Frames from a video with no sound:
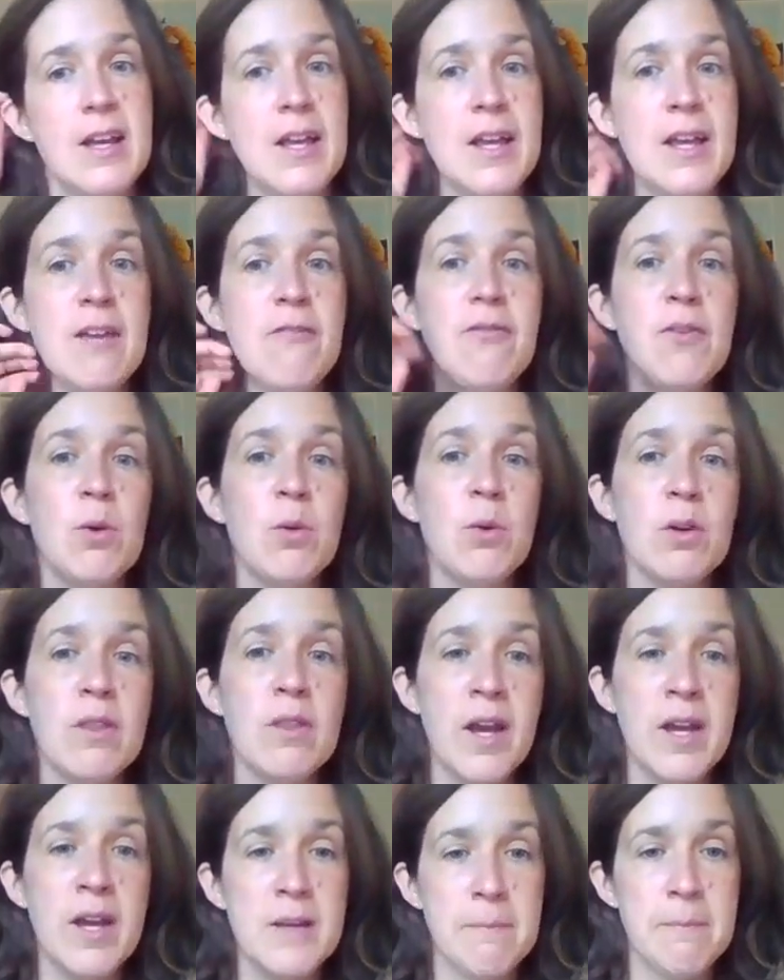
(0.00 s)
if you are
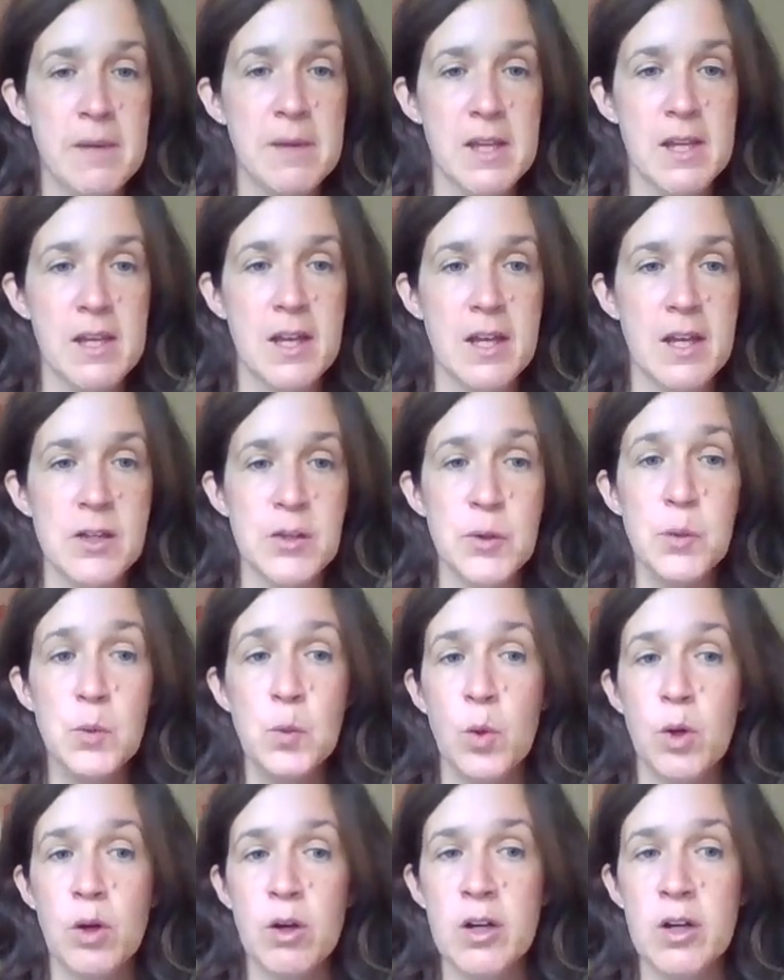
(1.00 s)
like me and you
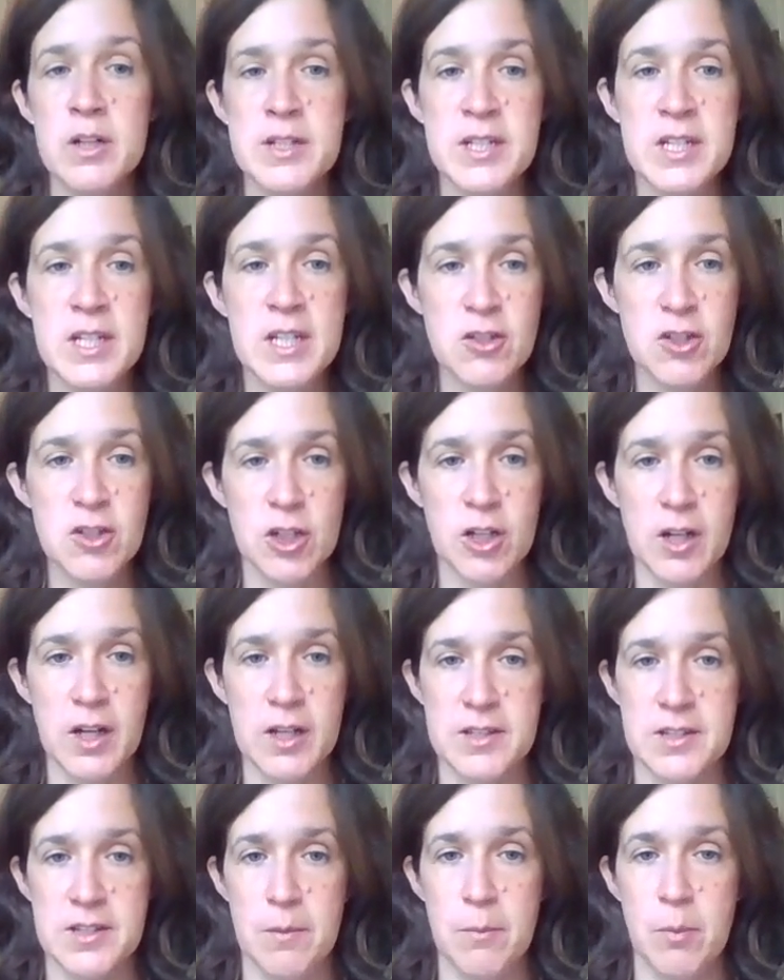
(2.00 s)
were a teacher
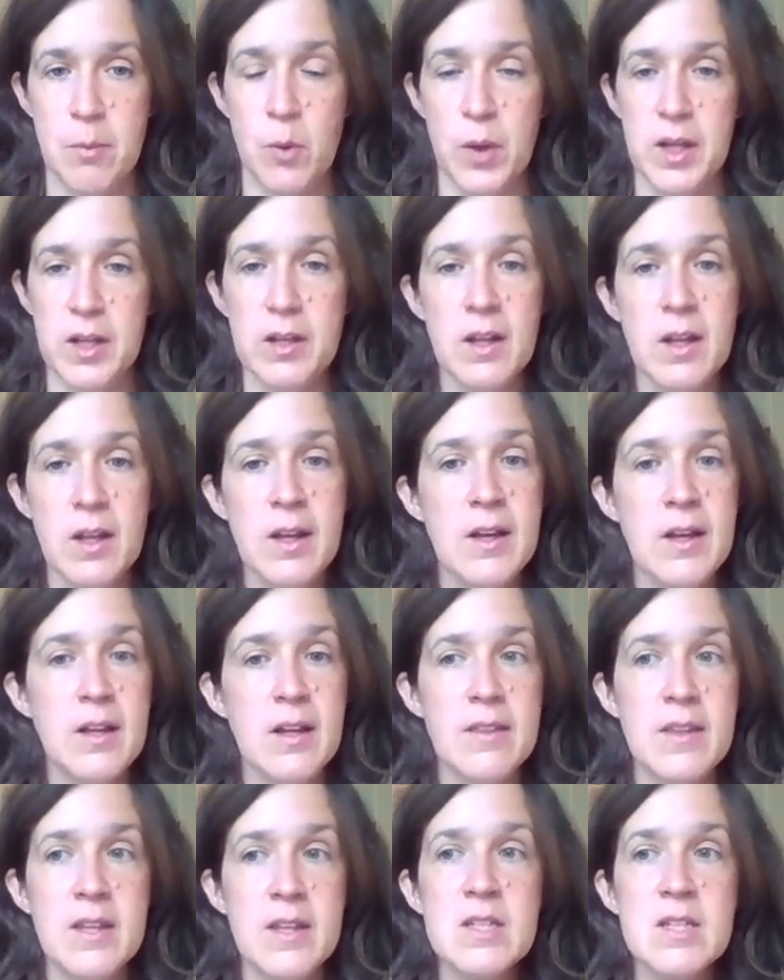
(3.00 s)
at some point,
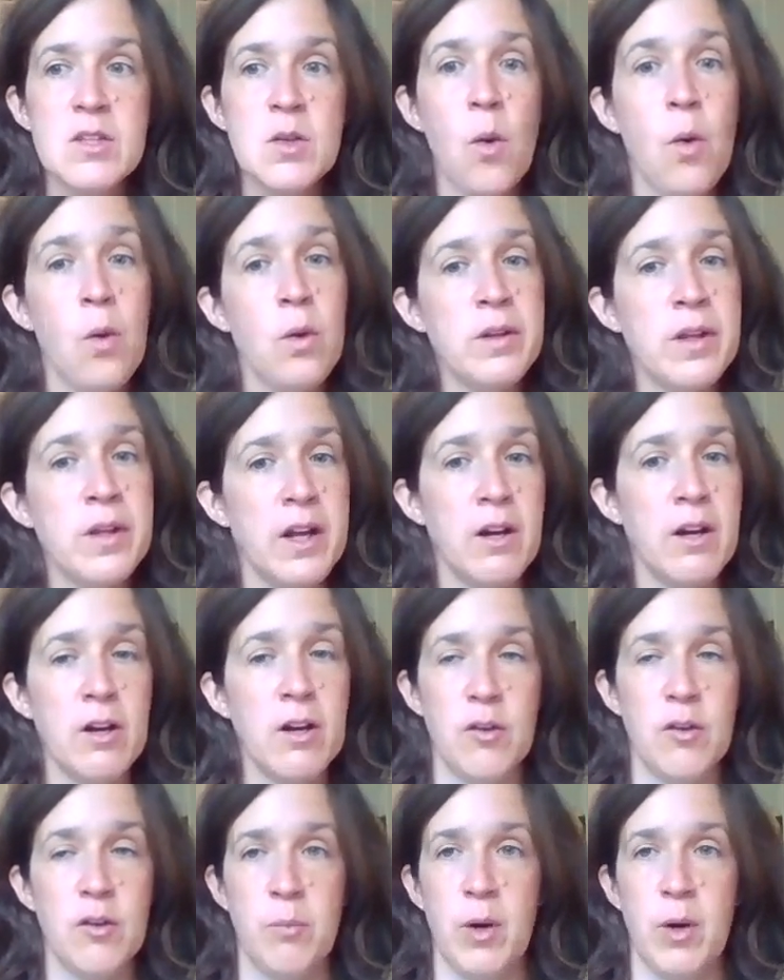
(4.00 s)
this whole layer
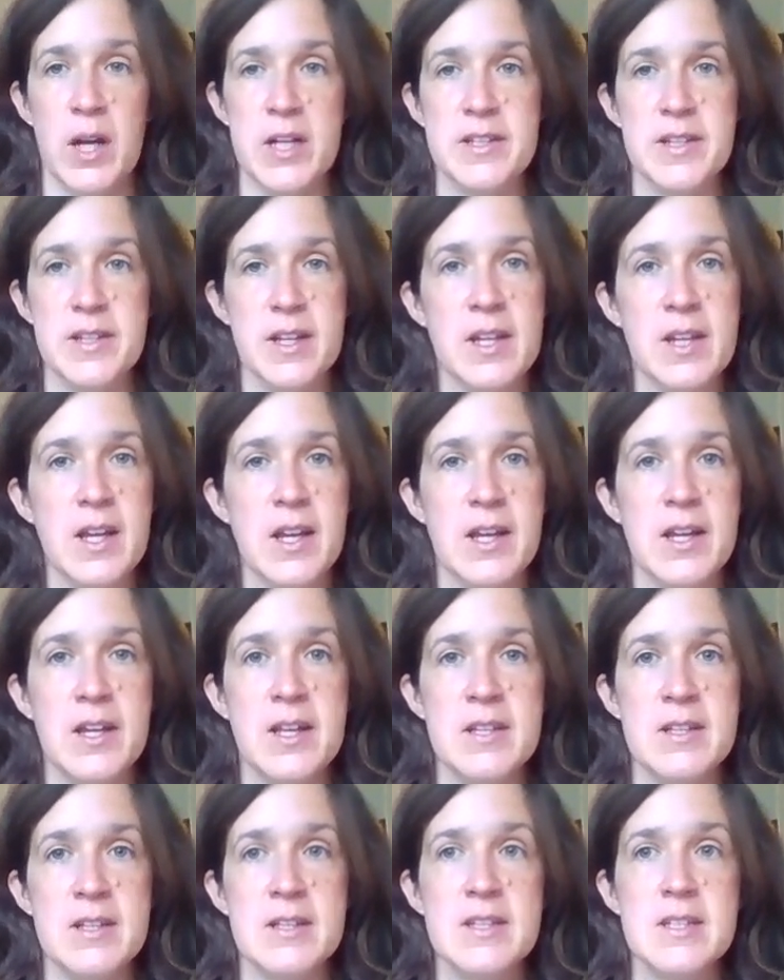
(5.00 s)
of pricing
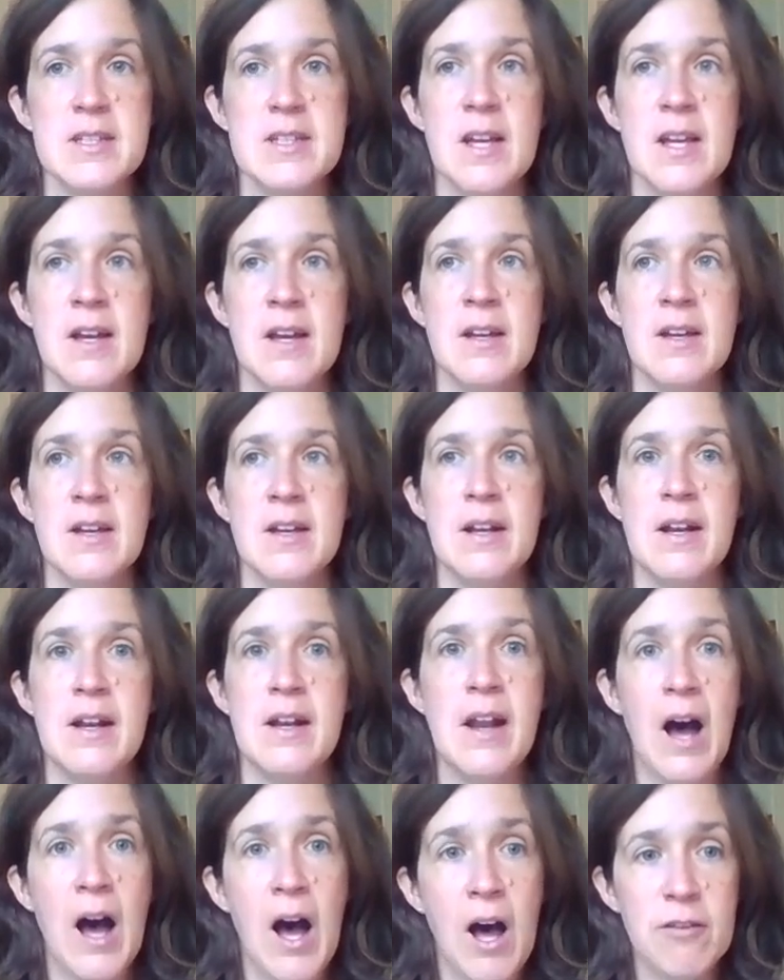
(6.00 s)
is
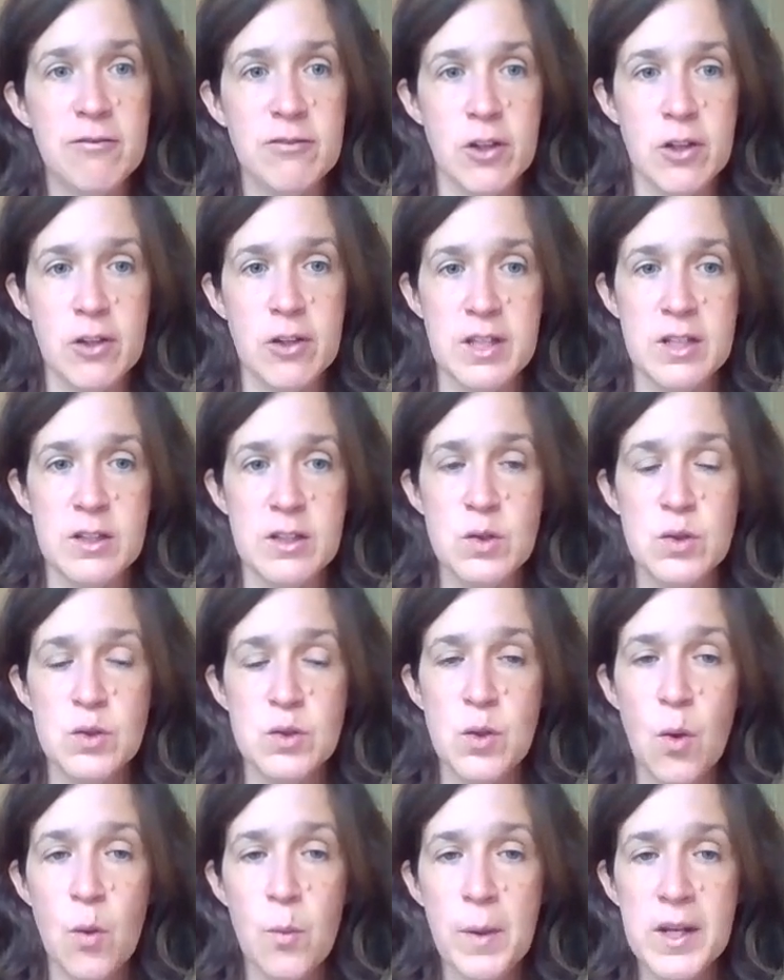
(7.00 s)
novel in
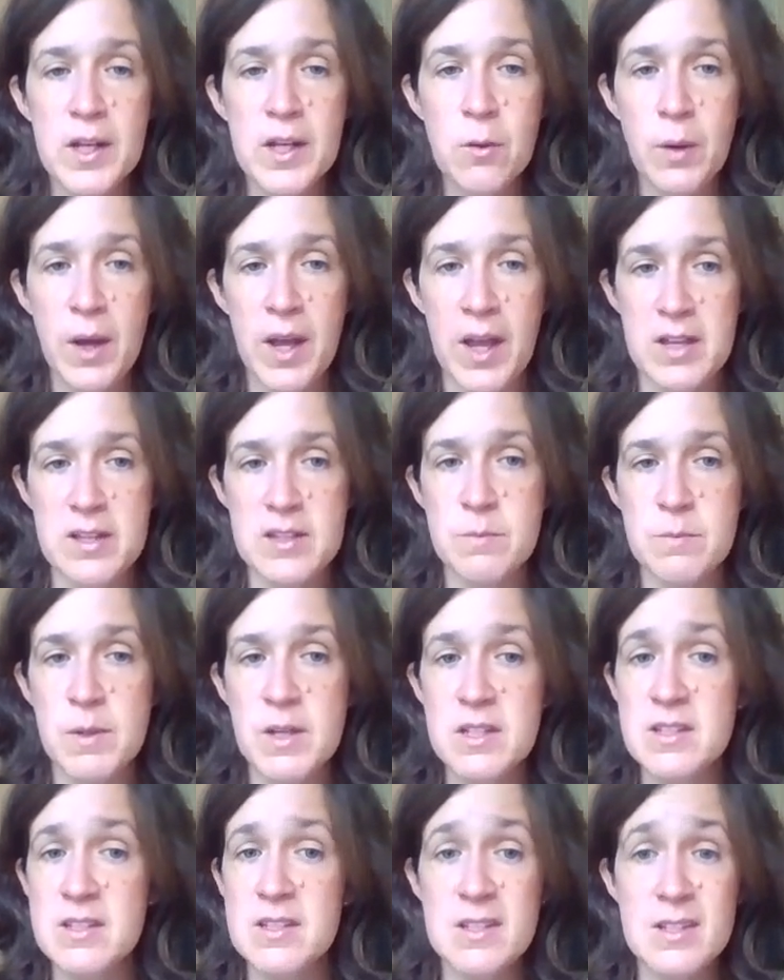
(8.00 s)
so many ways
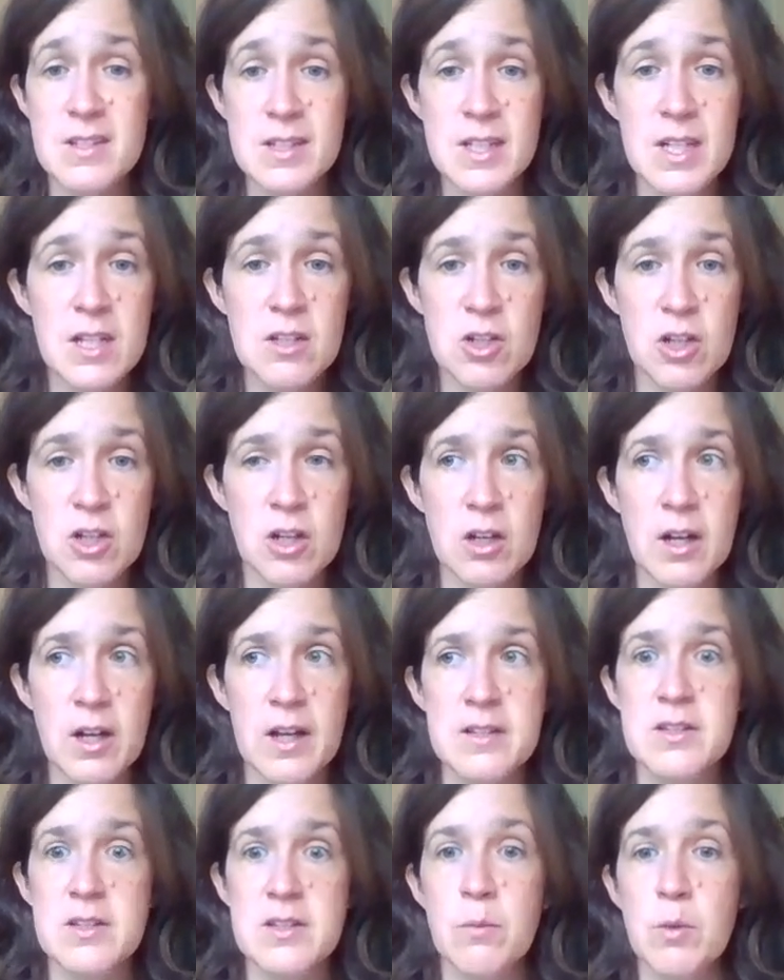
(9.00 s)
because as a teacher,
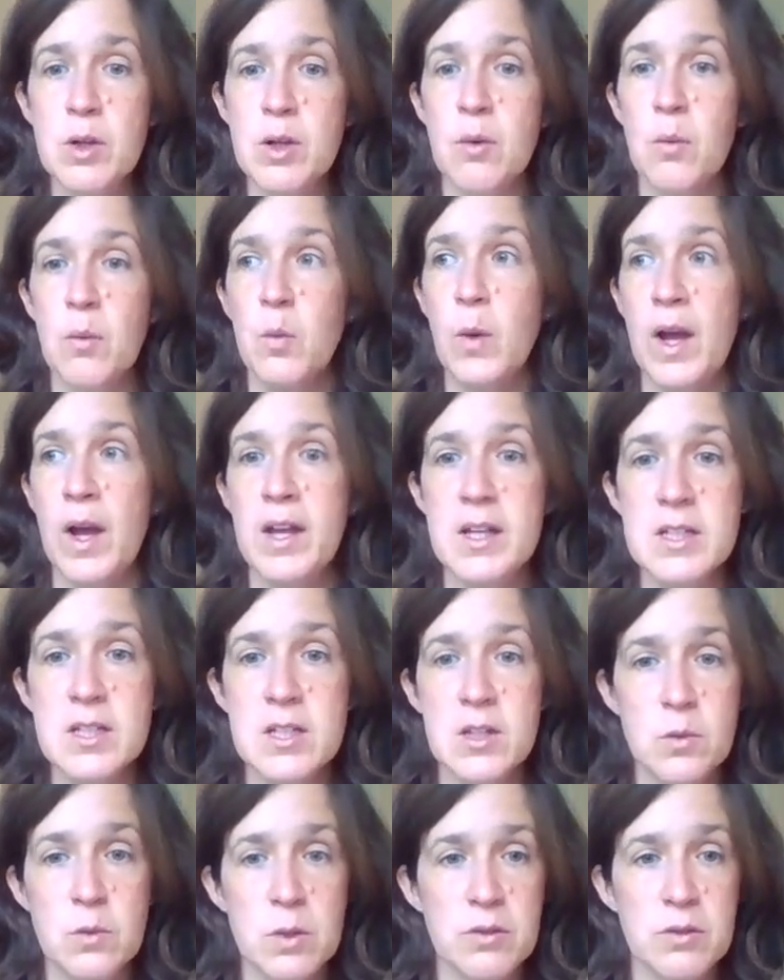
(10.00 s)
as someone that went into
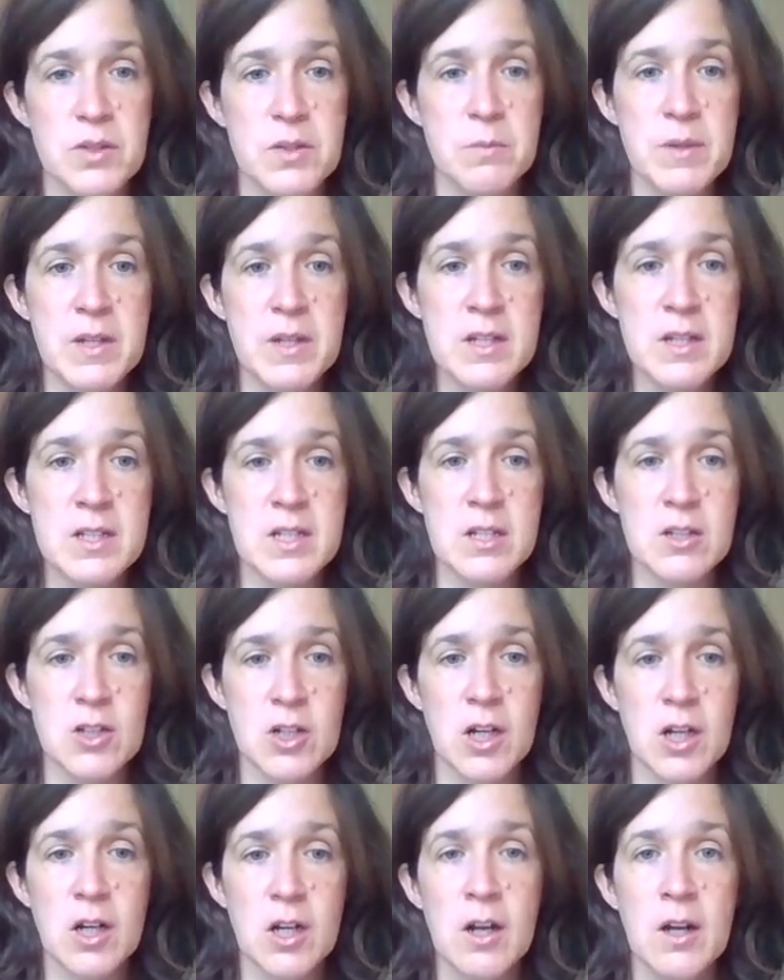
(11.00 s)
the world to be a
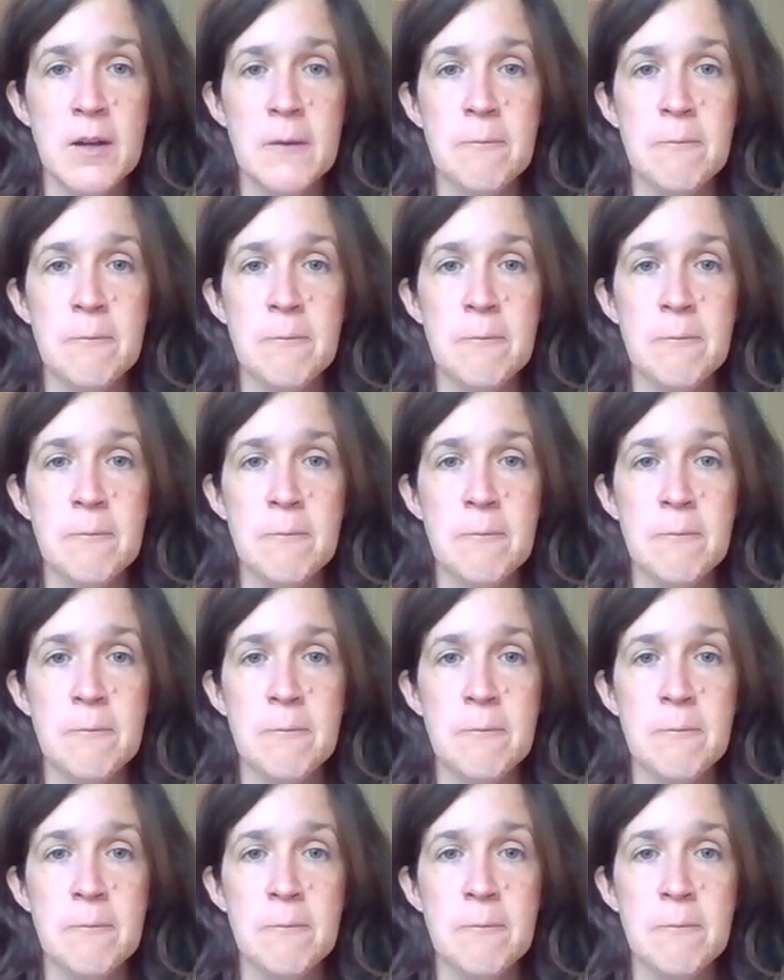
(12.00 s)
teacher,